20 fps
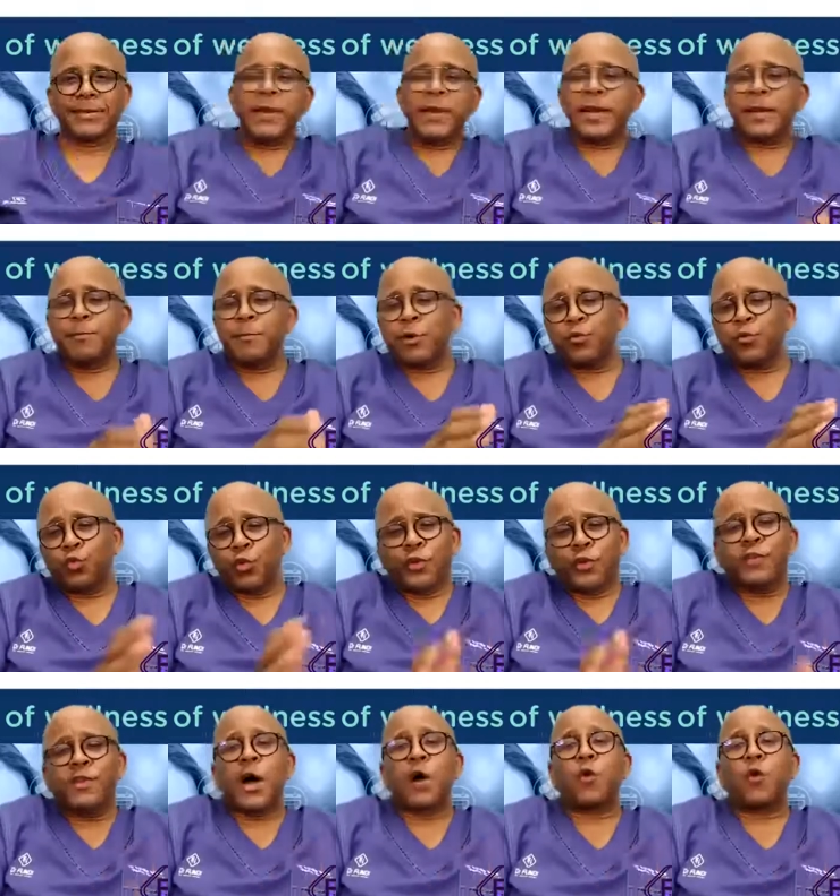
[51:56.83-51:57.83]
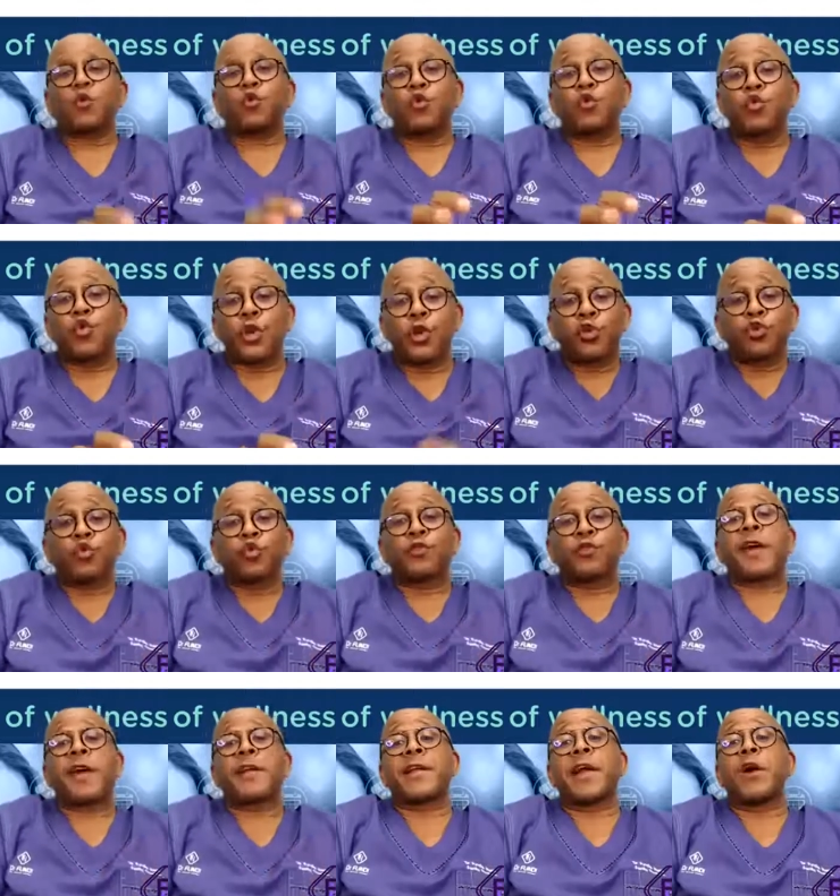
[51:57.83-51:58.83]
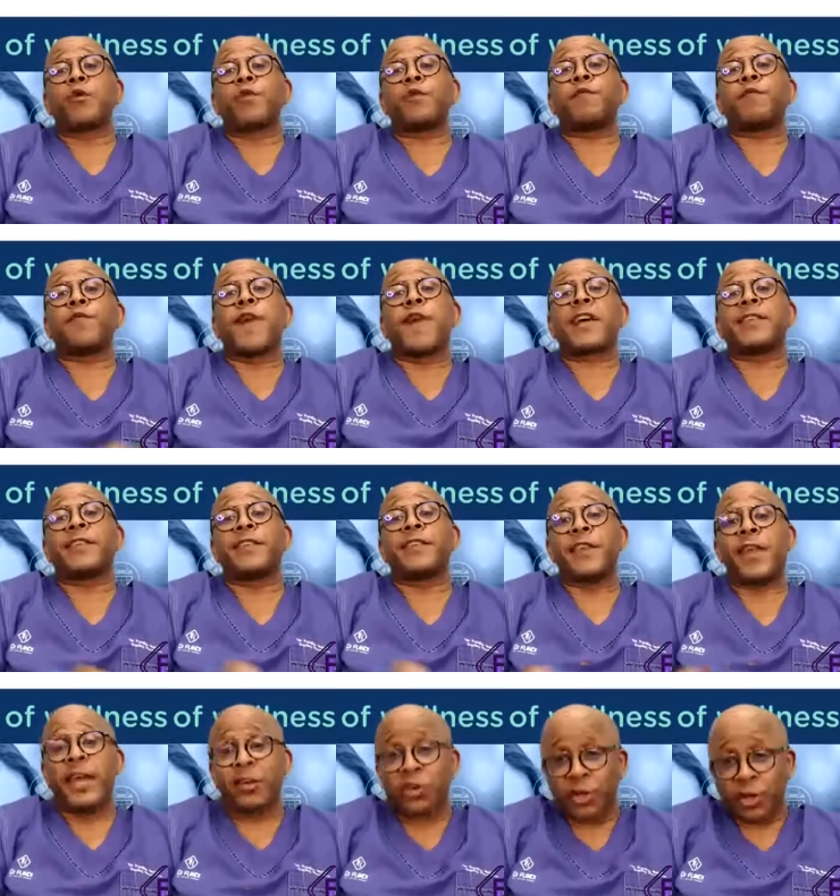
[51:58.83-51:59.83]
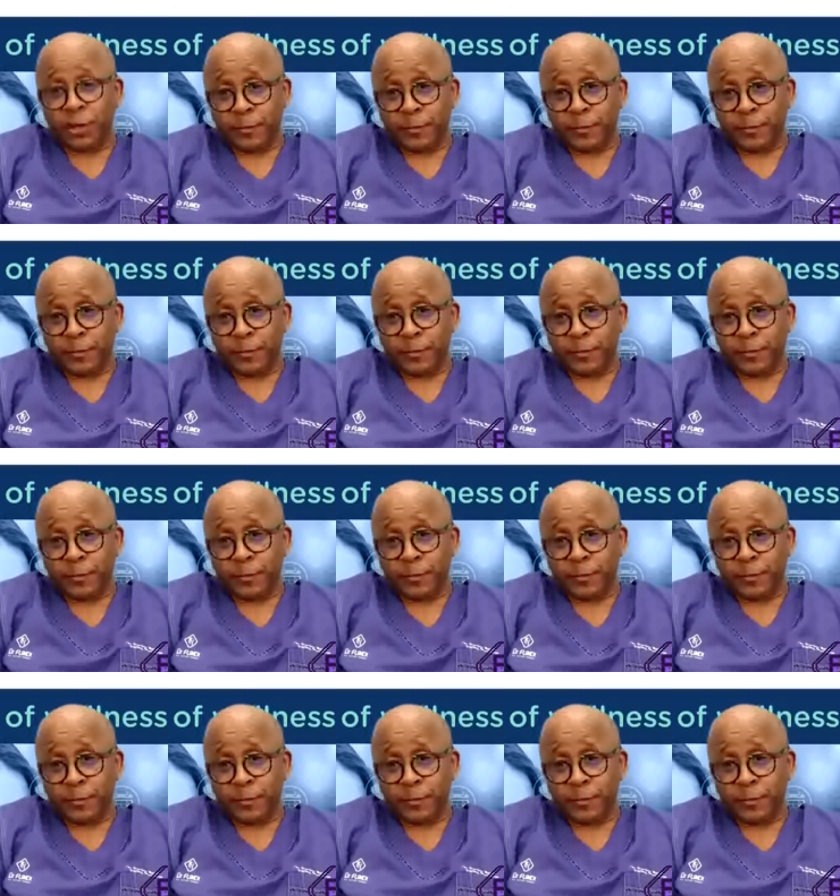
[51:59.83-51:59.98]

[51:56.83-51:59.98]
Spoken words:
let me switch now to issues around vaccination.